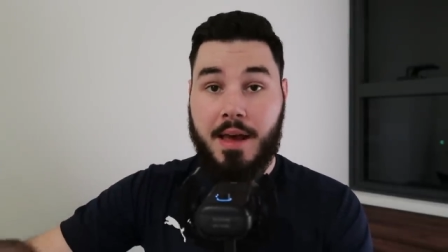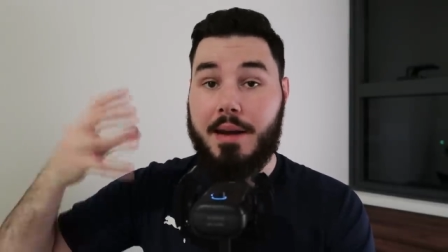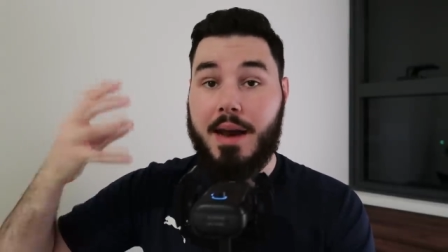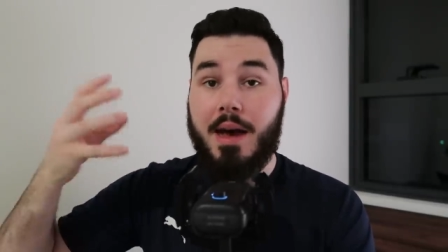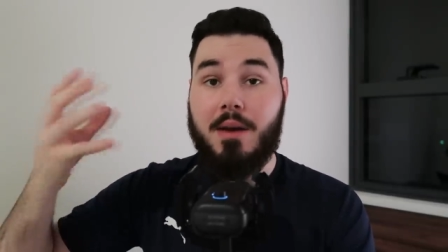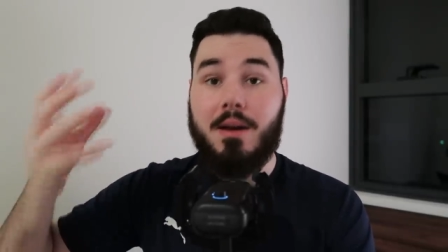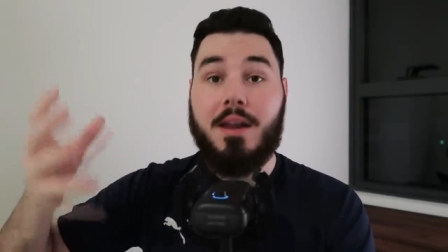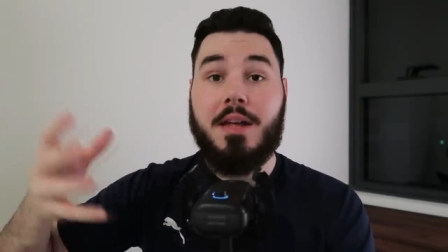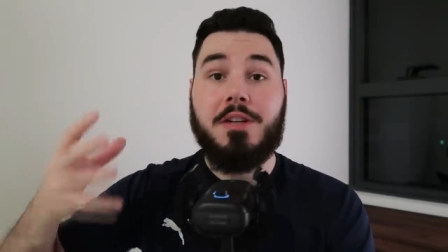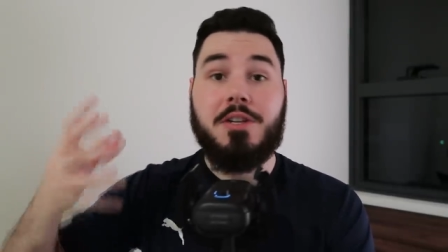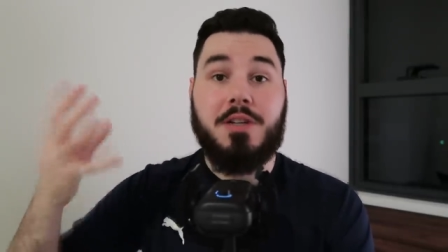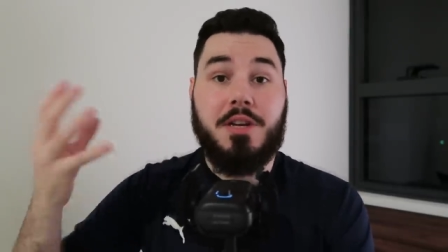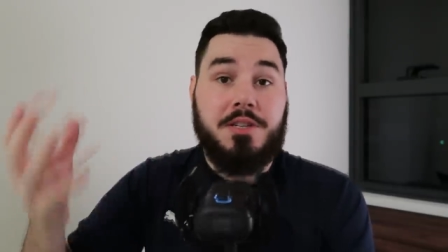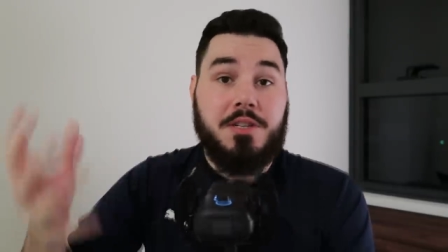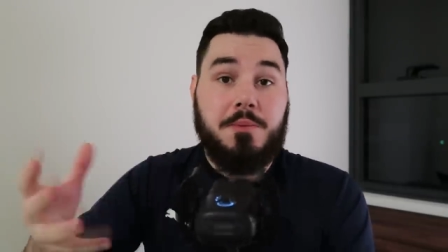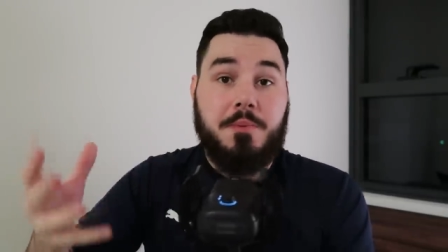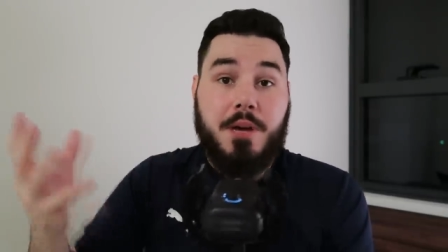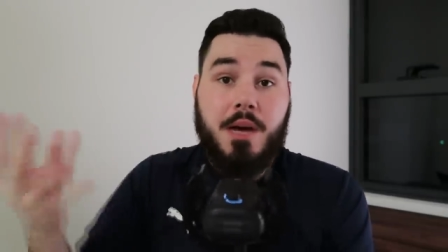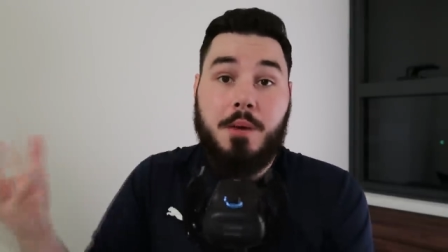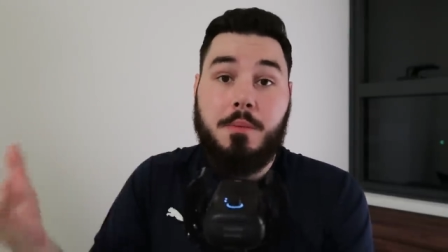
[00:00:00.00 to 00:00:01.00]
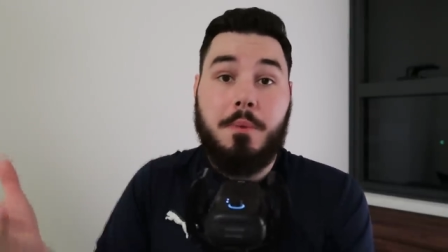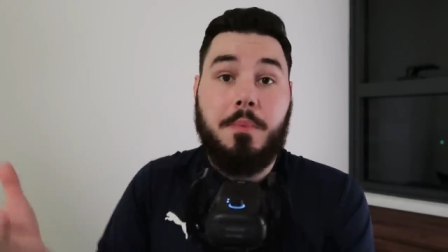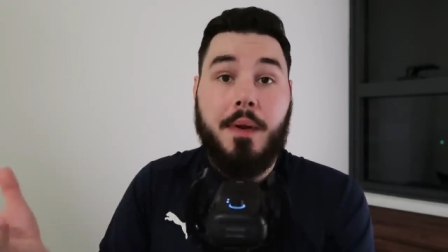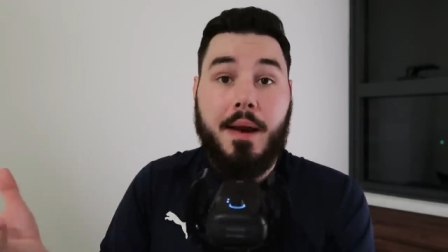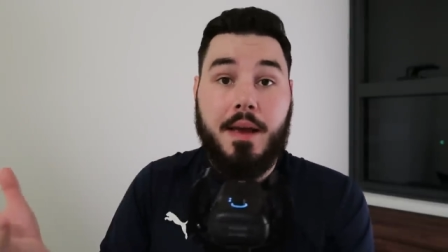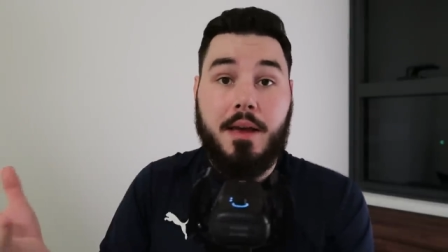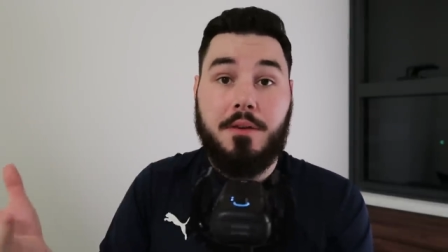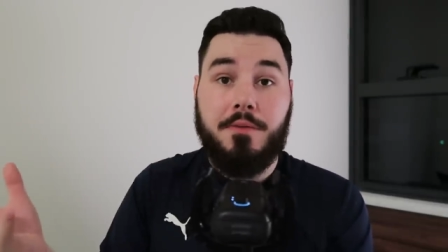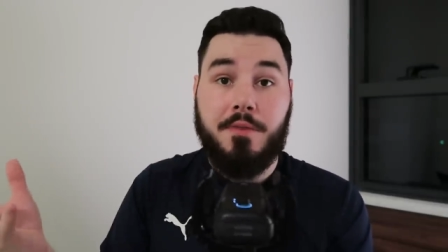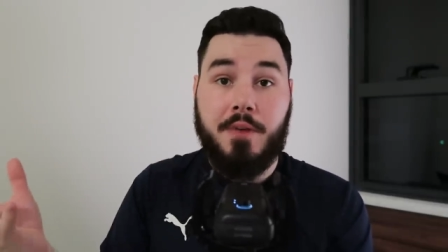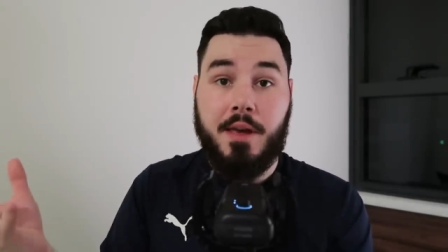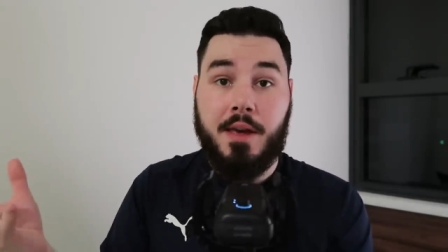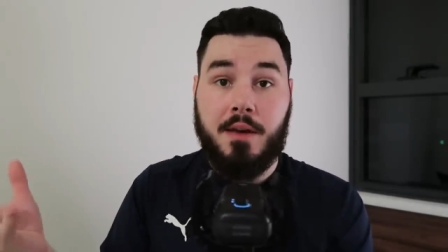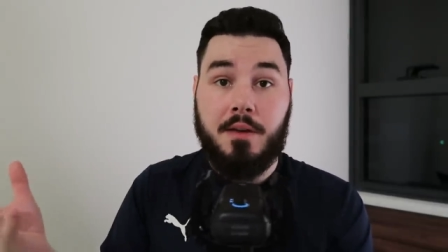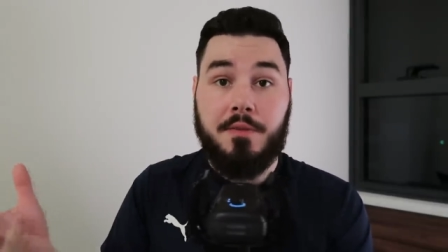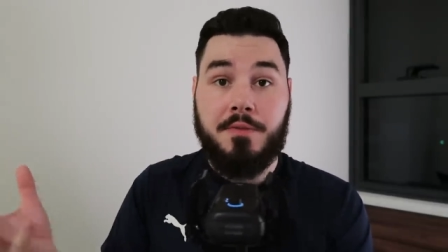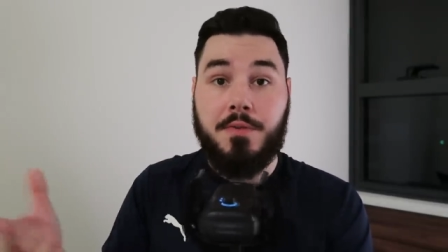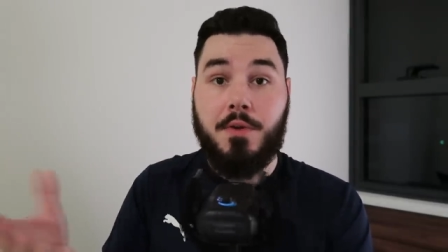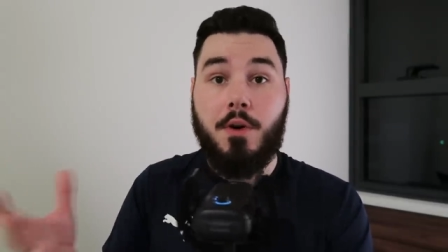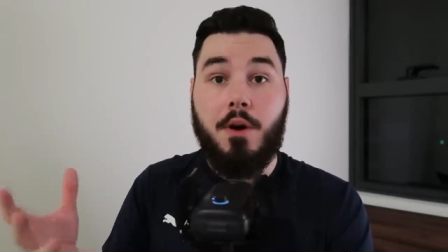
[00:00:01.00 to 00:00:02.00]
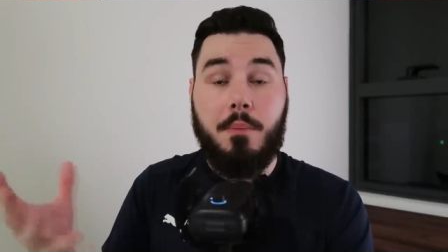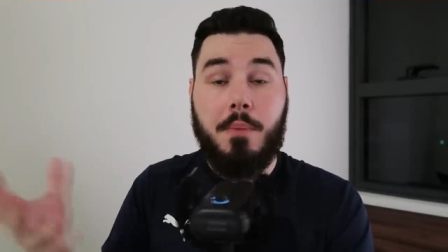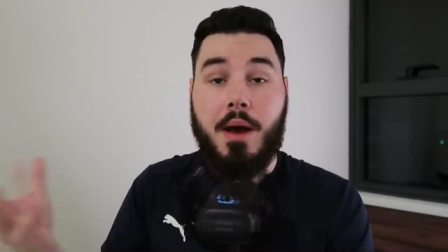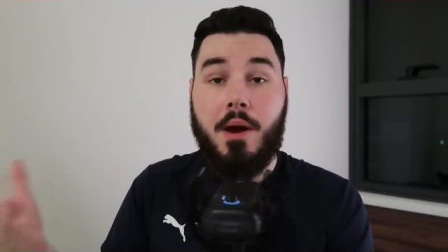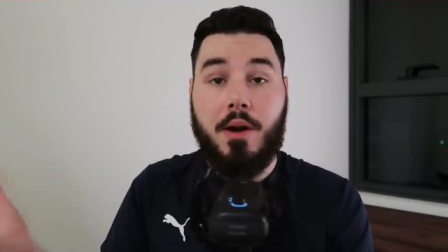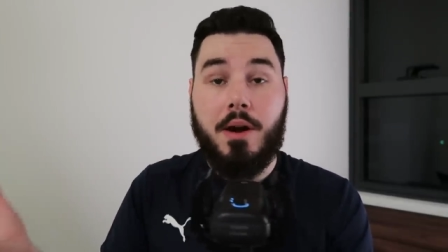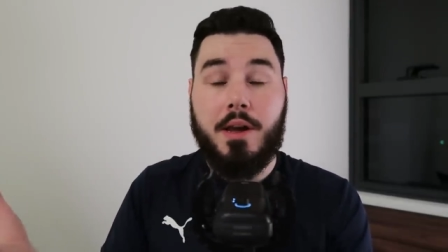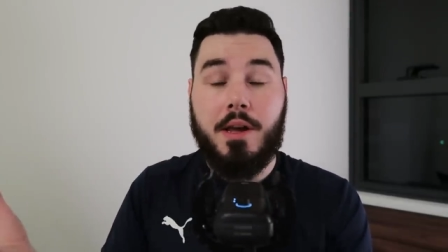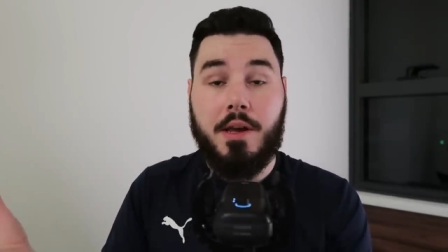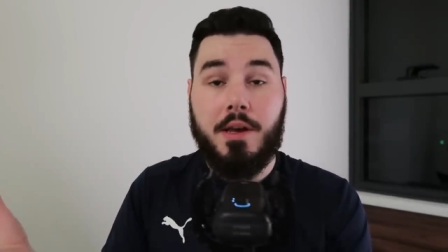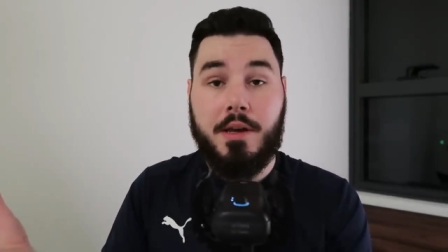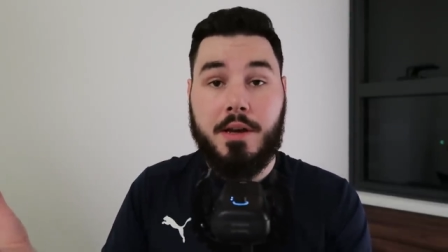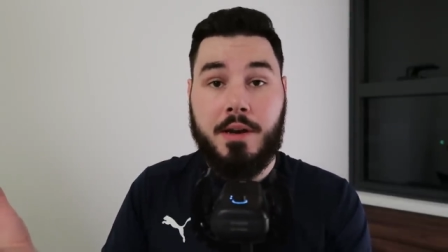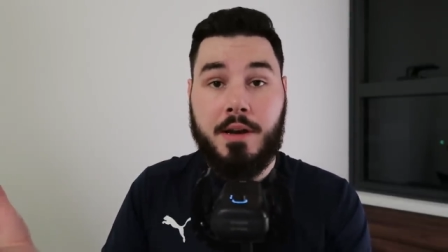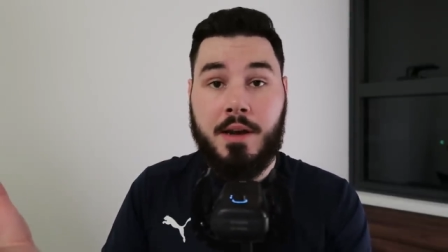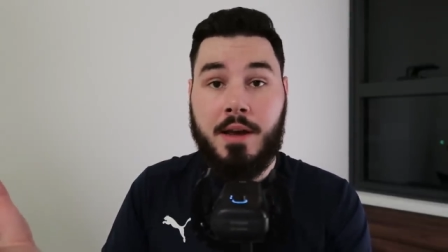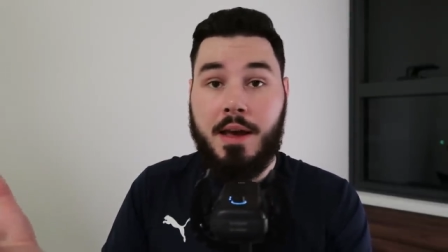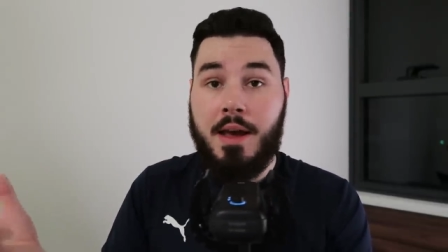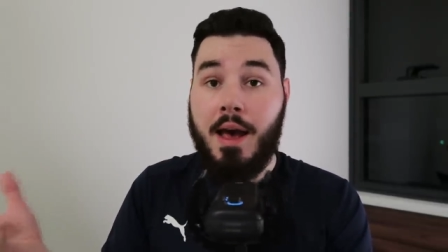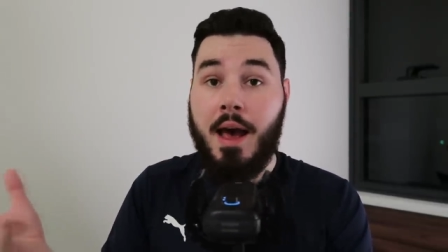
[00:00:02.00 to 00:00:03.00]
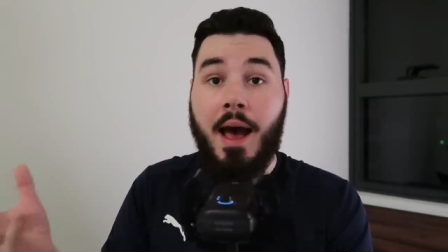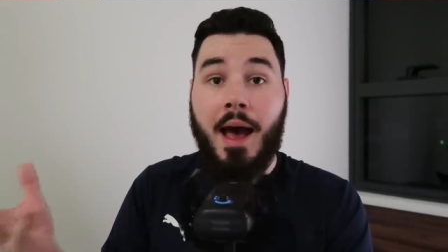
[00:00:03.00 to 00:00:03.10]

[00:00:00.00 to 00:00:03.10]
Now it literally has just become a plaything for American